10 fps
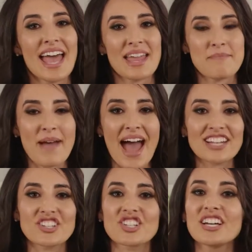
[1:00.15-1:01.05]
and
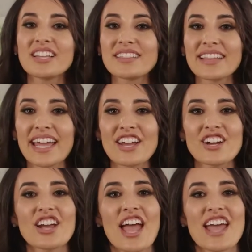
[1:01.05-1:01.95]
match,
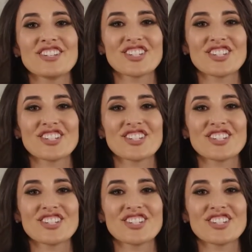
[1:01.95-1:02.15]
layer, and